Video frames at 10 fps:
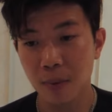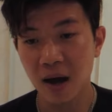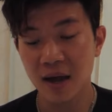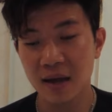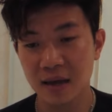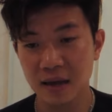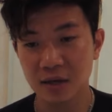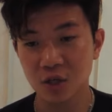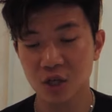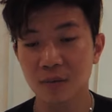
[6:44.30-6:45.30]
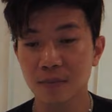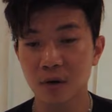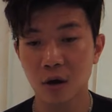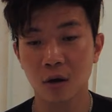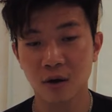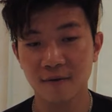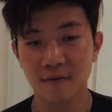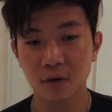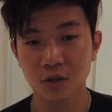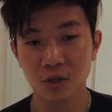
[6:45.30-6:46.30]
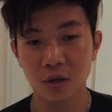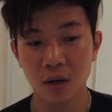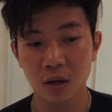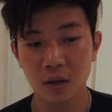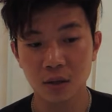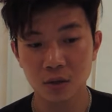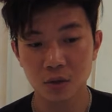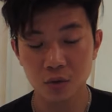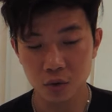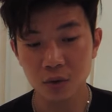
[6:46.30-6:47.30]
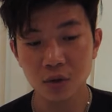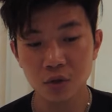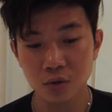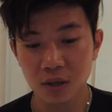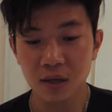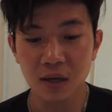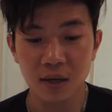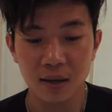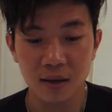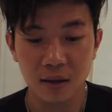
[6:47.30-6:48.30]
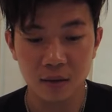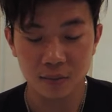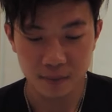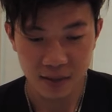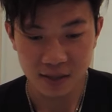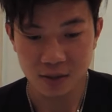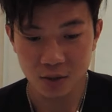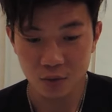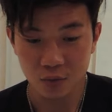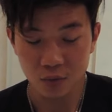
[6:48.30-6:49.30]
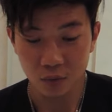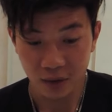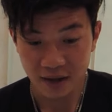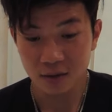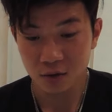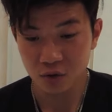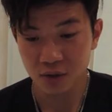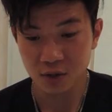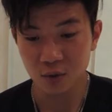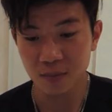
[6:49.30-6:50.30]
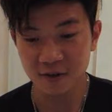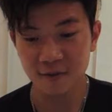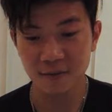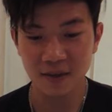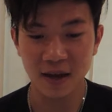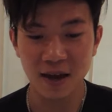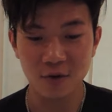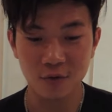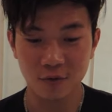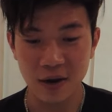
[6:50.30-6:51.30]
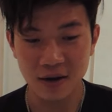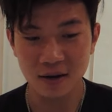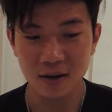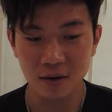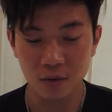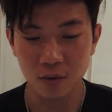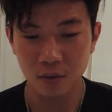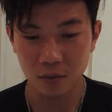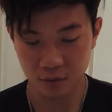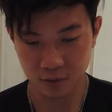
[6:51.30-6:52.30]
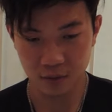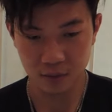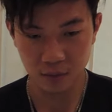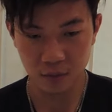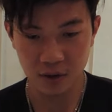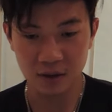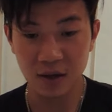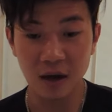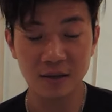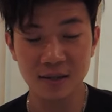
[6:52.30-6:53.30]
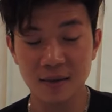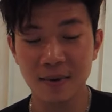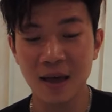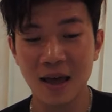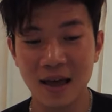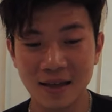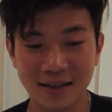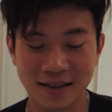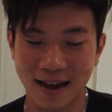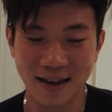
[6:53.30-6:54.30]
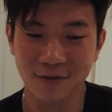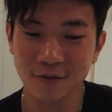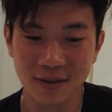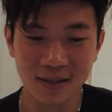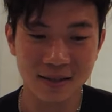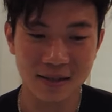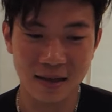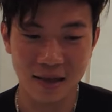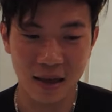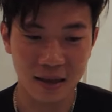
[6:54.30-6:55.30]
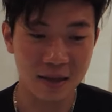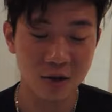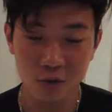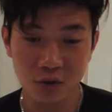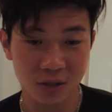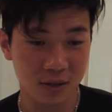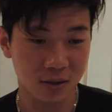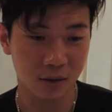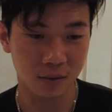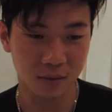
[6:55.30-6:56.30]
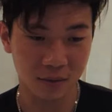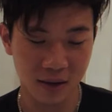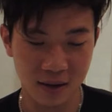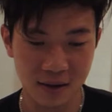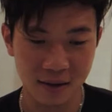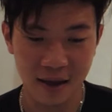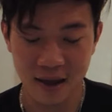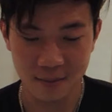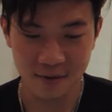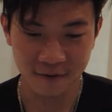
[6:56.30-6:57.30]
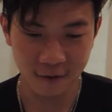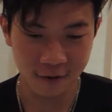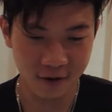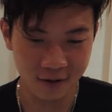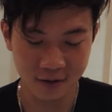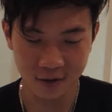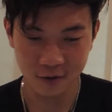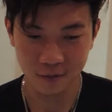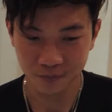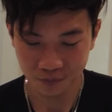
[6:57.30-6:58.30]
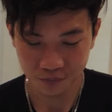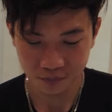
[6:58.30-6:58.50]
buy a cheap knockoff version to do this trick because you like the trick so much from the guy who created it or created the concept, I don't think it's a huge insult, okay? Hate me for it, you know,